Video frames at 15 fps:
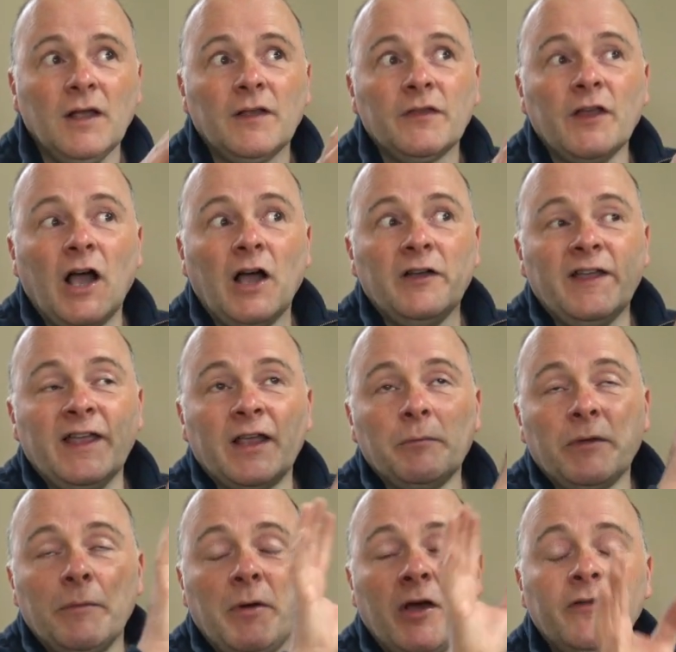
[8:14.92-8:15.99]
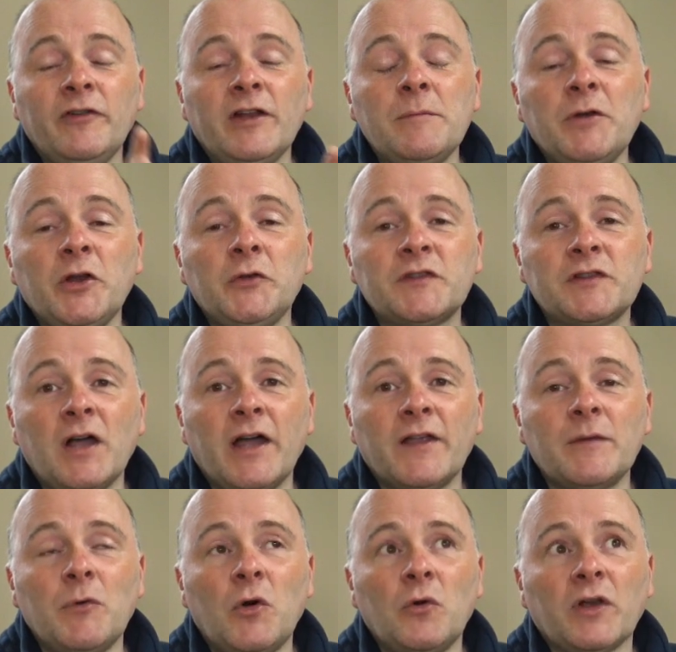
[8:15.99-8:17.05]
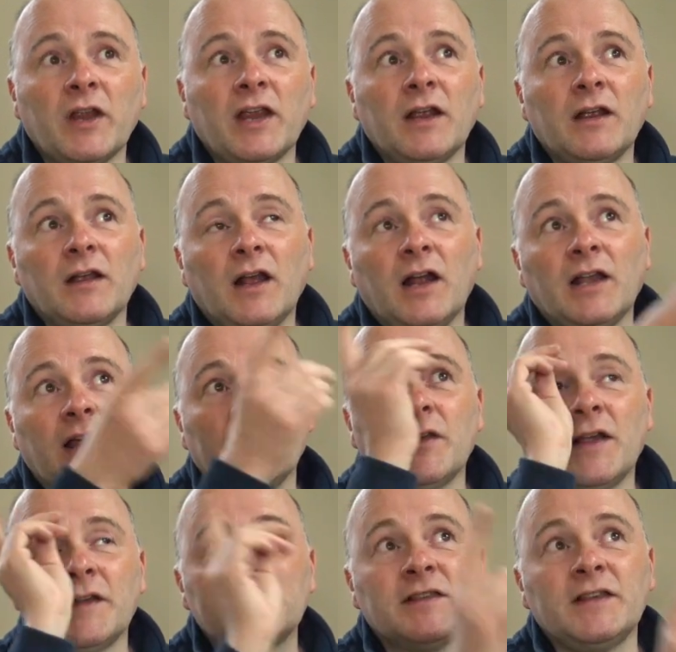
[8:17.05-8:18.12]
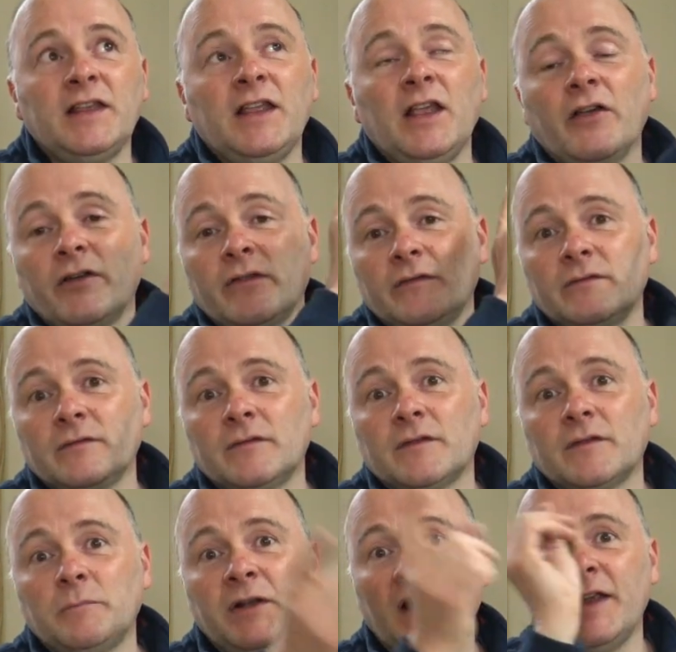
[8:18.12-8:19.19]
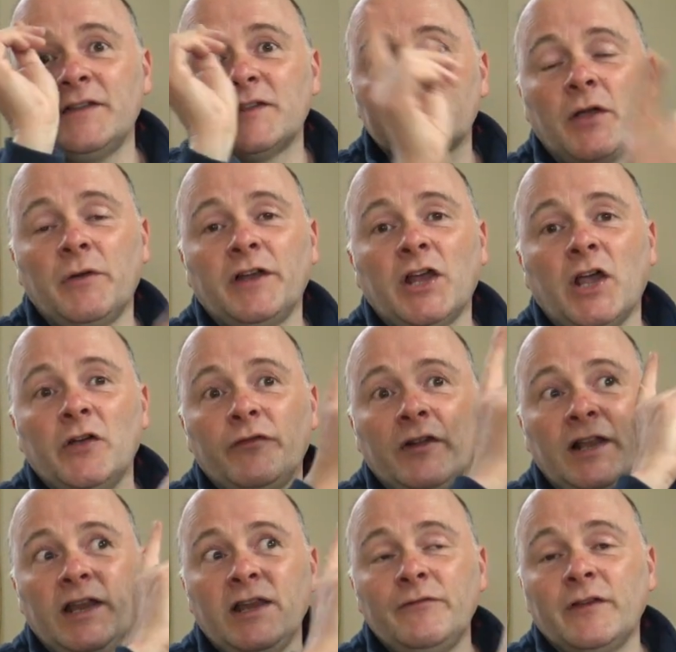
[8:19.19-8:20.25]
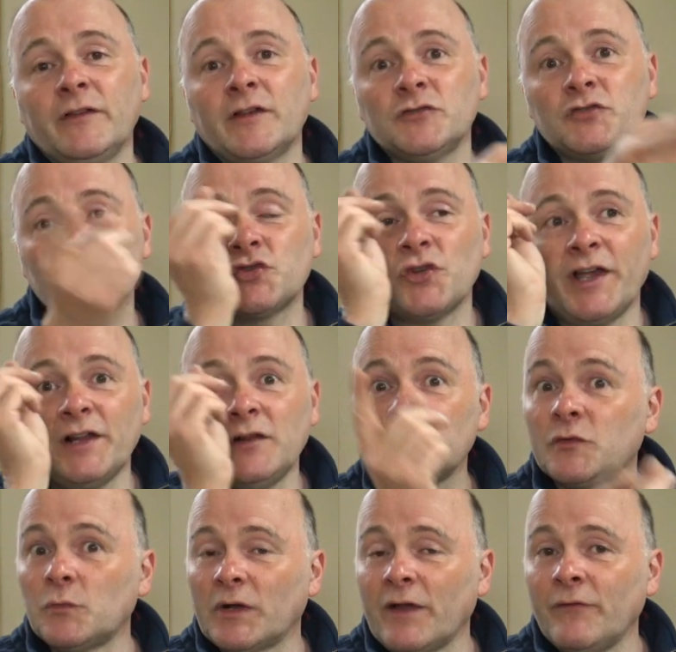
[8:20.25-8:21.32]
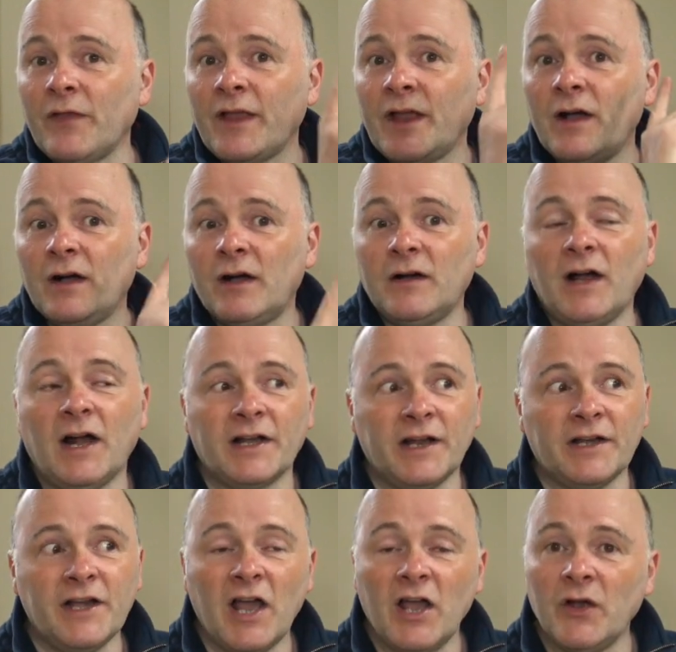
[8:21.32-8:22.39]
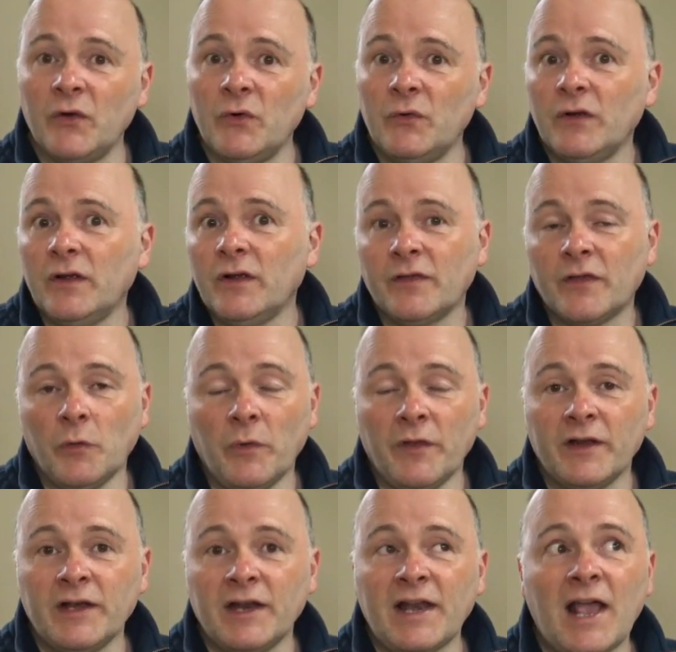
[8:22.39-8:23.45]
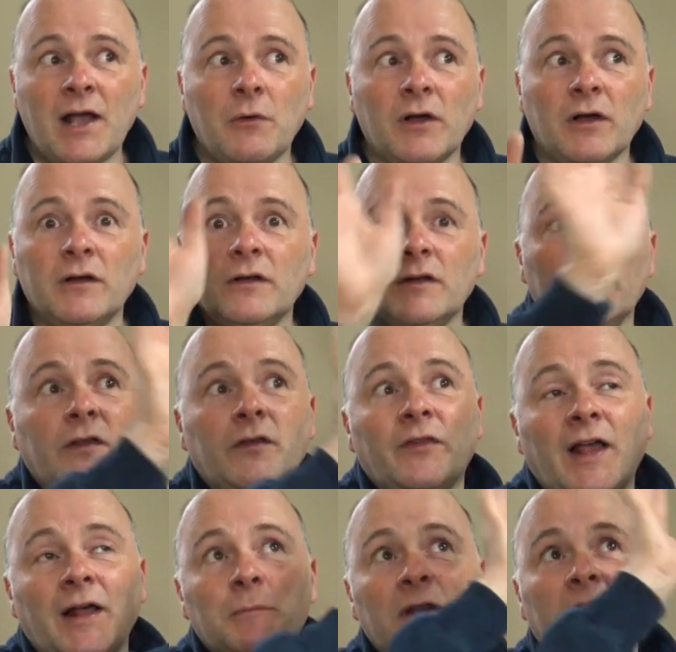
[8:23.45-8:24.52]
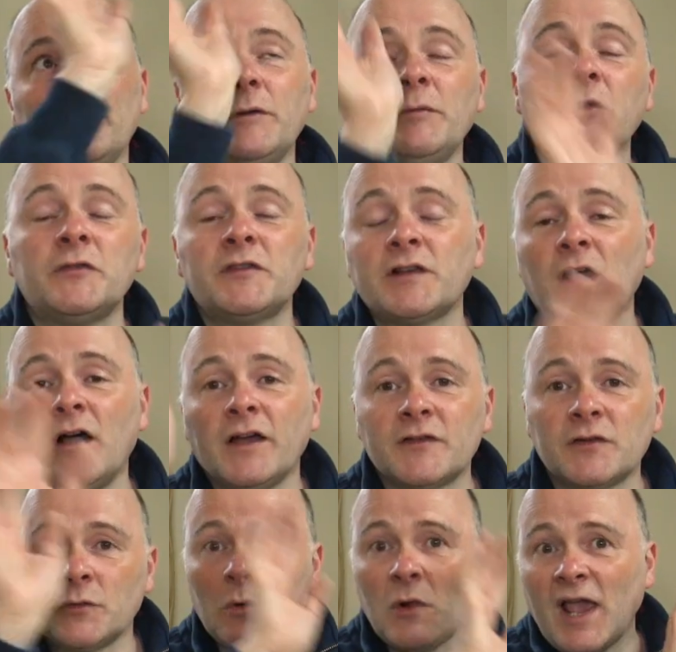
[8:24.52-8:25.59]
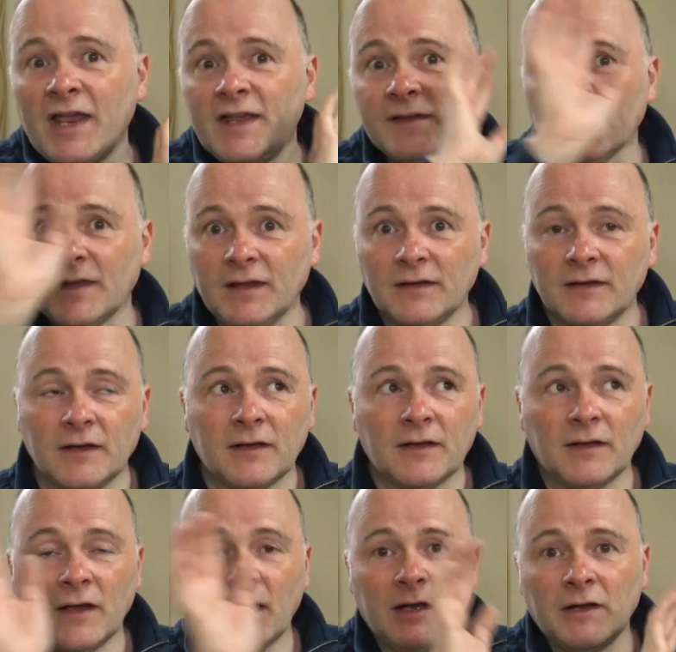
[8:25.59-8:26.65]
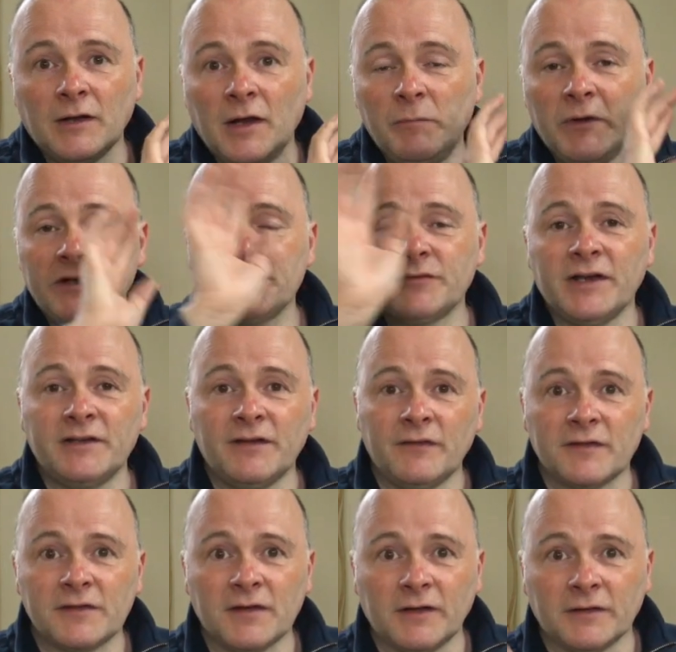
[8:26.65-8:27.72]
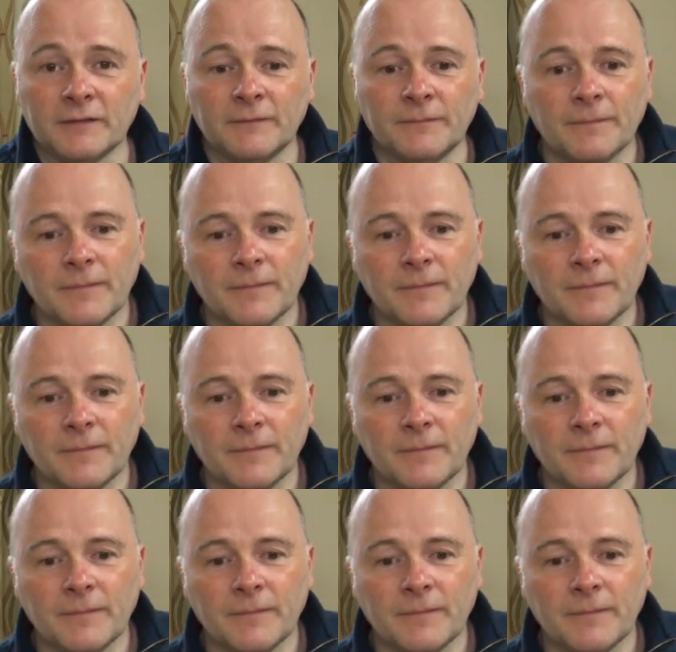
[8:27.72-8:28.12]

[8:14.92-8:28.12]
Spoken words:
that it can be a perfectly blue sky in the morning, and I see planes going over, leaving those trails, whatever they are, and I know that within an hour, that lovely blue sky has gone all hazy and obliterated the sun.